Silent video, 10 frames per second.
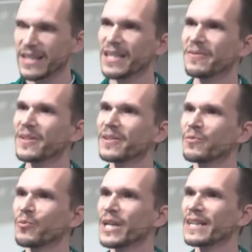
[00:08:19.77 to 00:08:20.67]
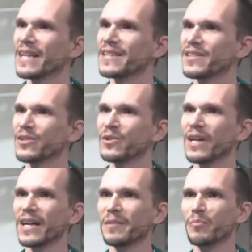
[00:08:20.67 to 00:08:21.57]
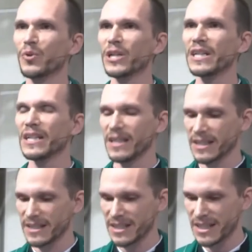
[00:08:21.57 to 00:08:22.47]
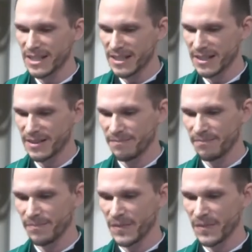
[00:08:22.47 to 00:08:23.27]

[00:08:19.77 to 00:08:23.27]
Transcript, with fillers: even when they do not bring us in